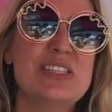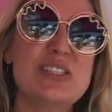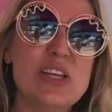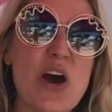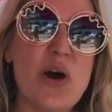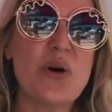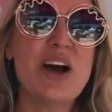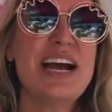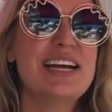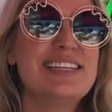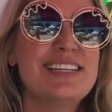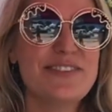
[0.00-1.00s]
So,
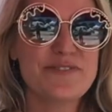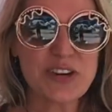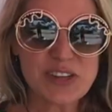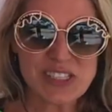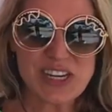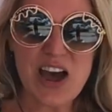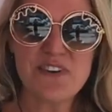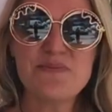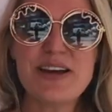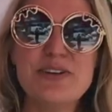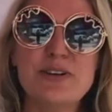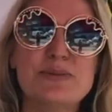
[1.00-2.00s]
first off,
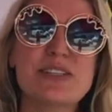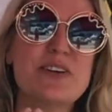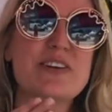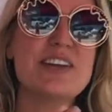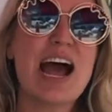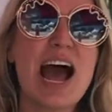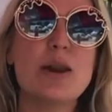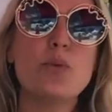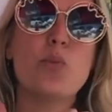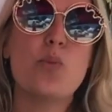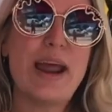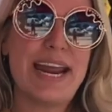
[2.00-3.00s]
my hoops are not
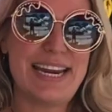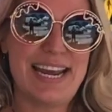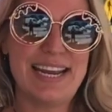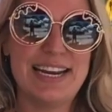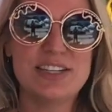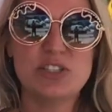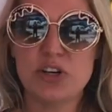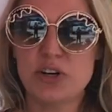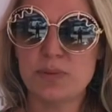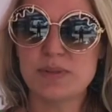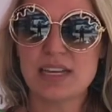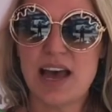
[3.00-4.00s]
weighted in
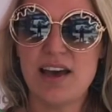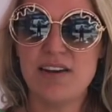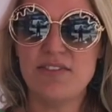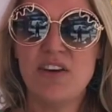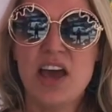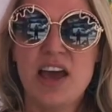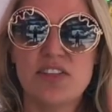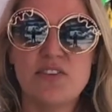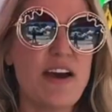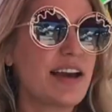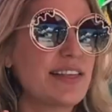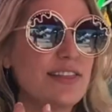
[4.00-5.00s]
terms of the
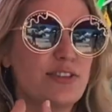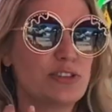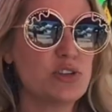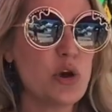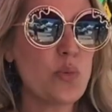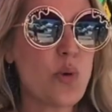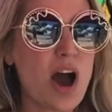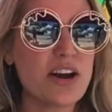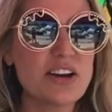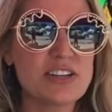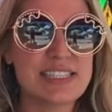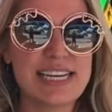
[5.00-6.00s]
fact that there's no
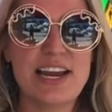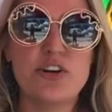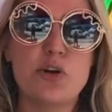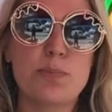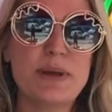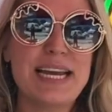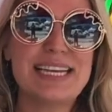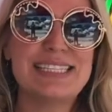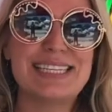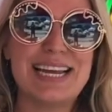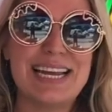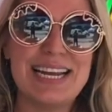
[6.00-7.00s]
water, sand, or beads
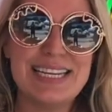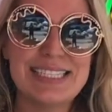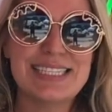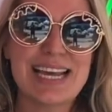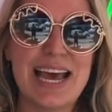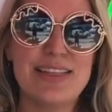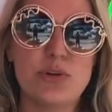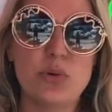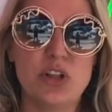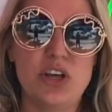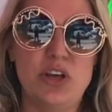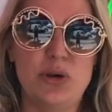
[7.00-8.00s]
inside the
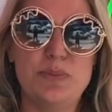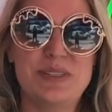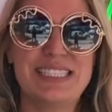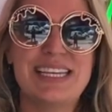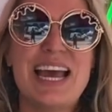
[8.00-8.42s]
hula hoops.